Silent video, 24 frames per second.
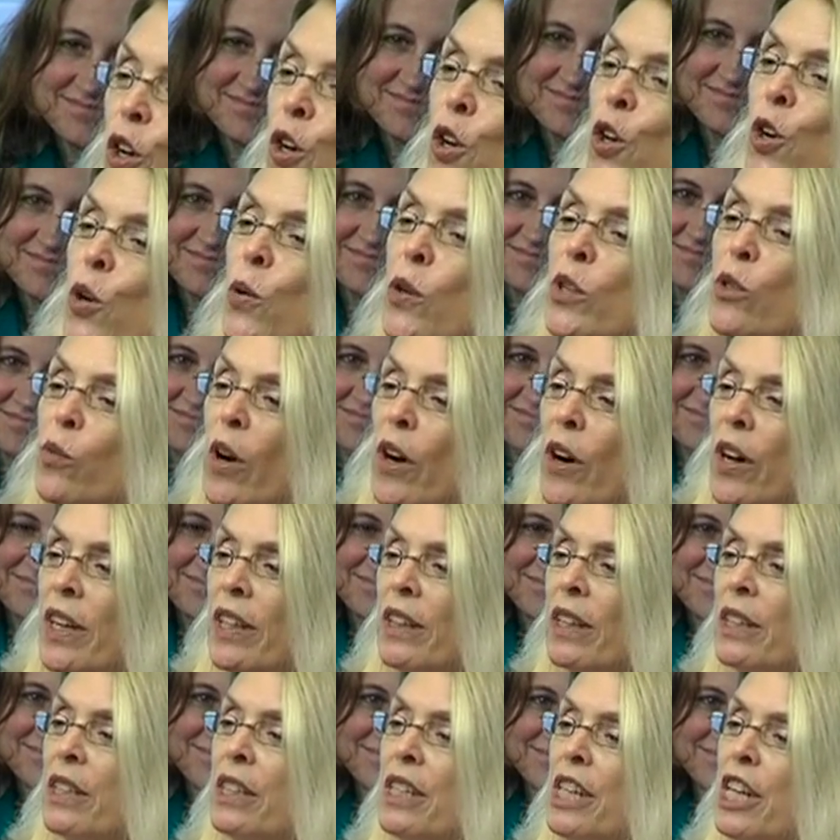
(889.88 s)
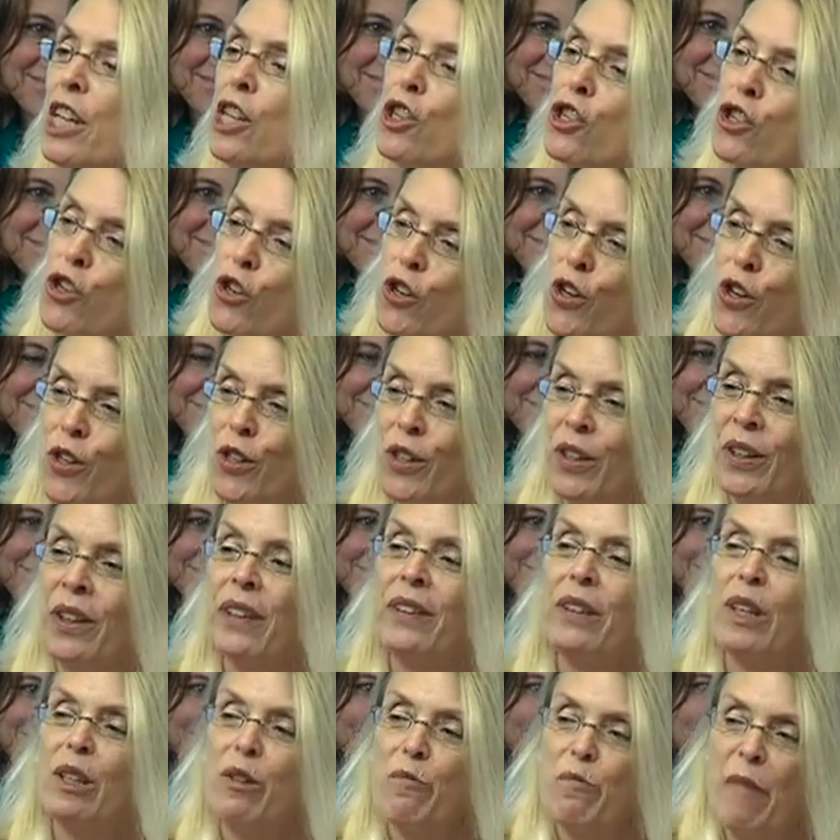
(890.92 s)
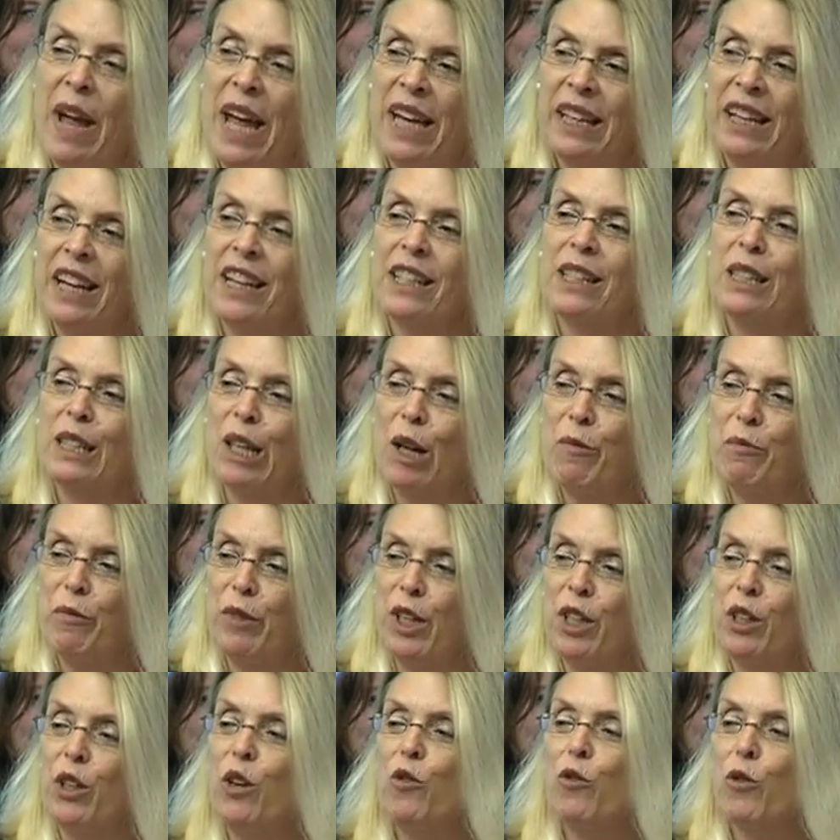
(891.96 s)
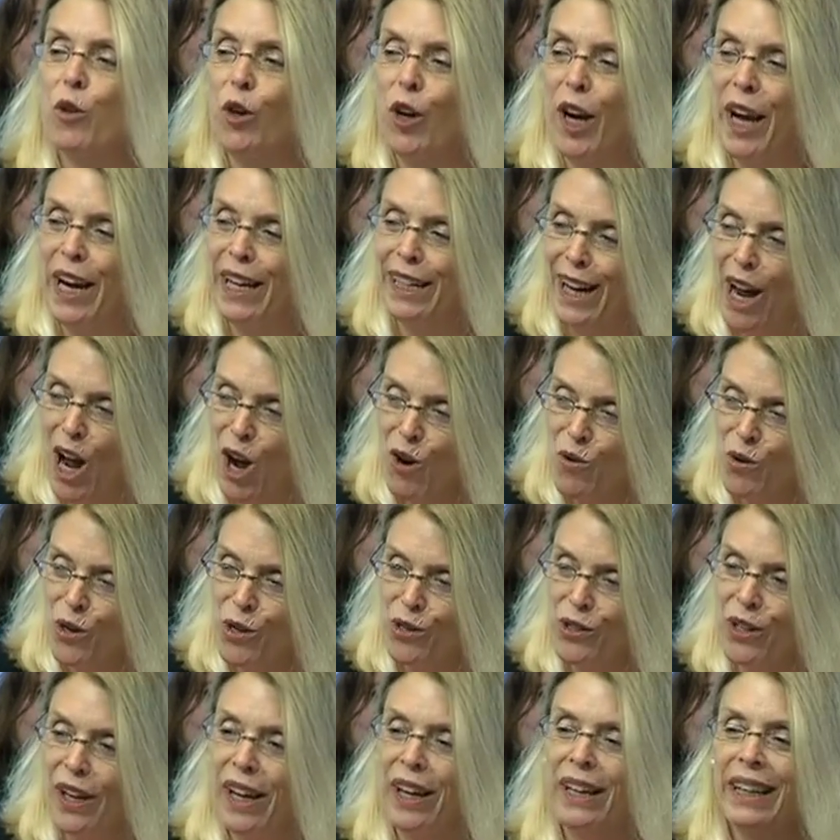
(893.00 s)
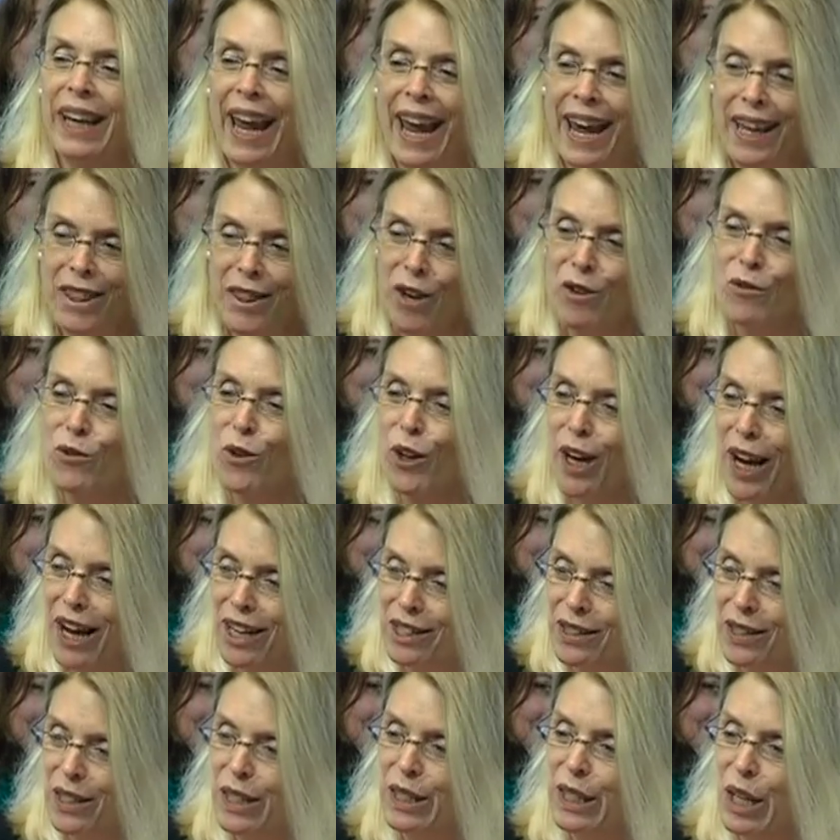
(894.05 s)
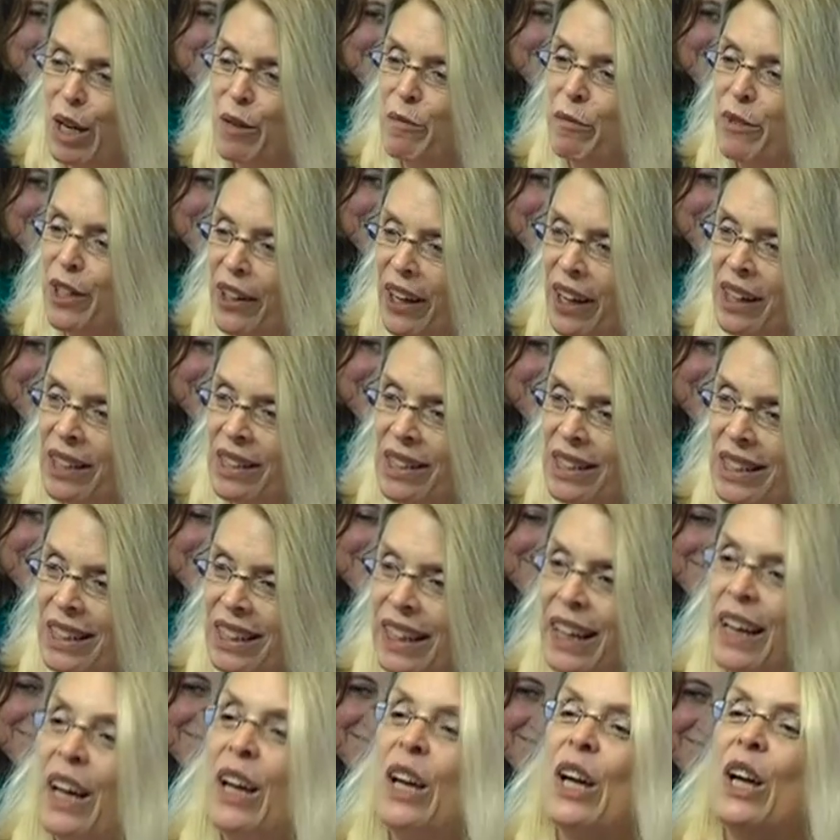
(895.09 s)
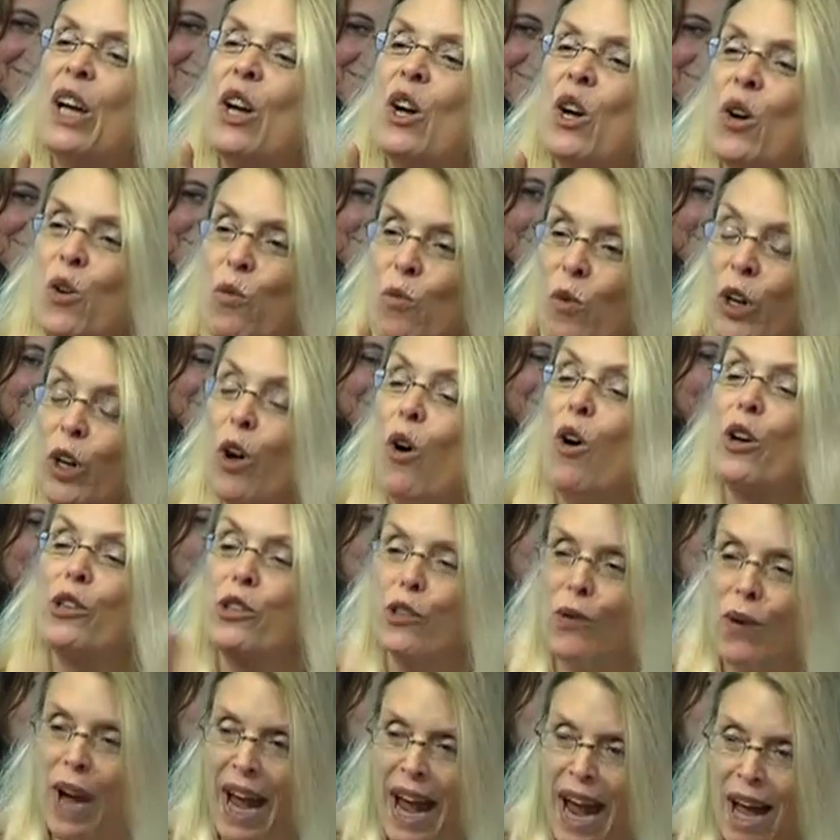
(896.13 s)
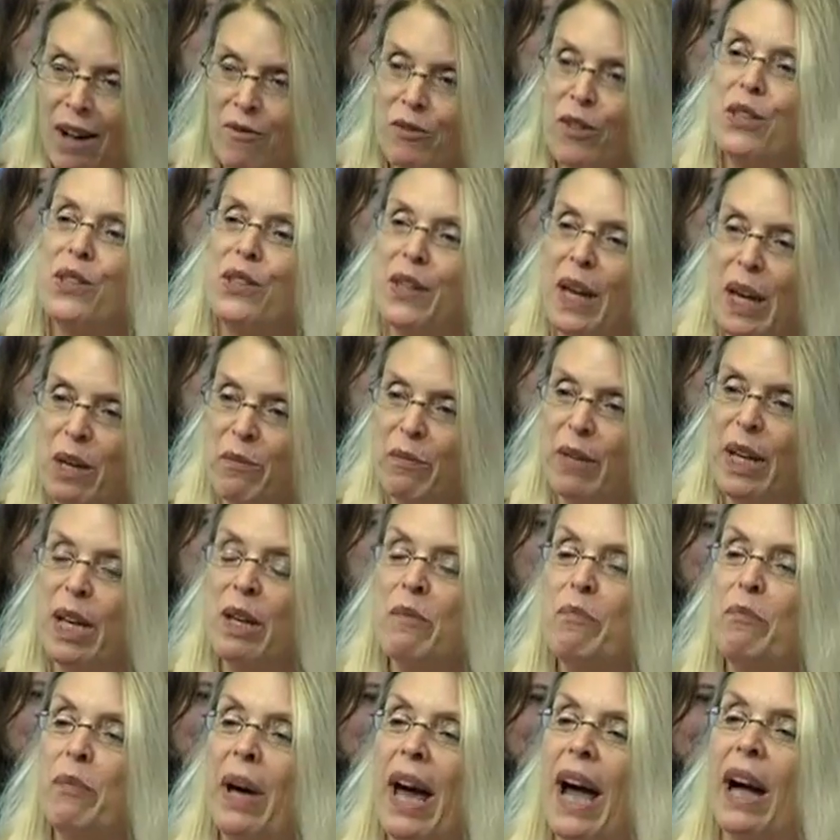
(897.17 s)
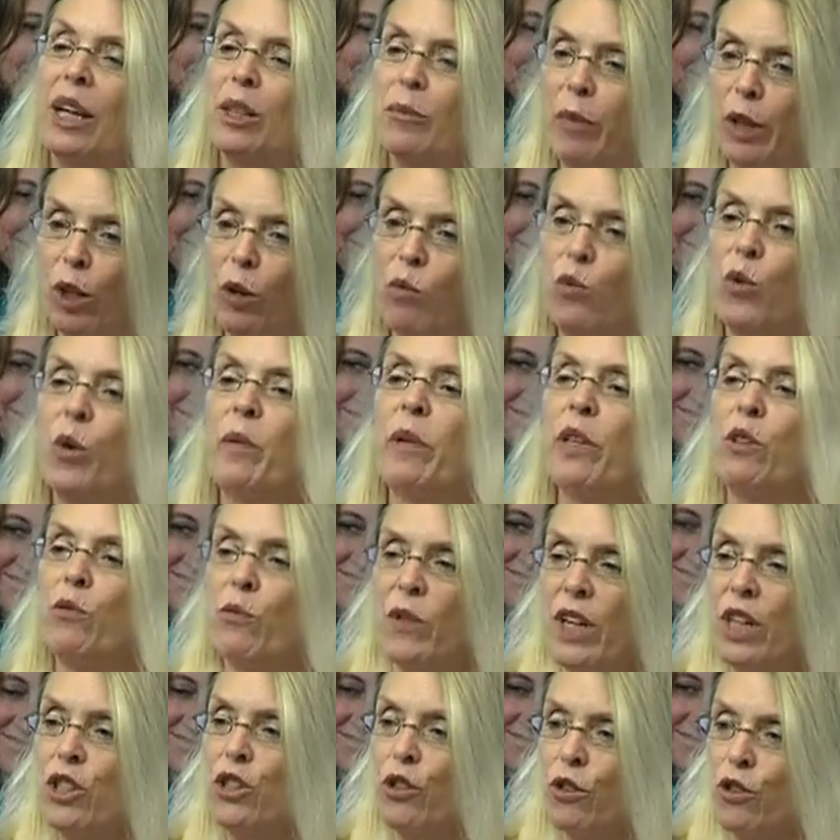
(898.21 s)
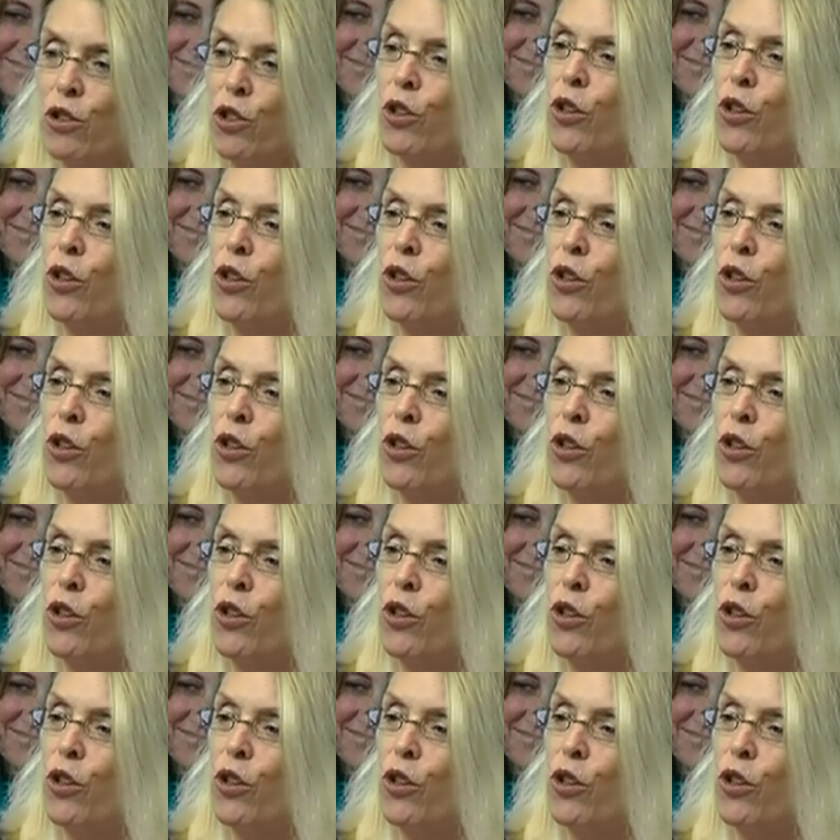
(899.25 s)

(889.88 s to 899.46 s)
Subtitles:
who is wearing the t-shirt that a man has slept in for 8 hours and therefore has the same scent will also have the same impact, but a woman researcher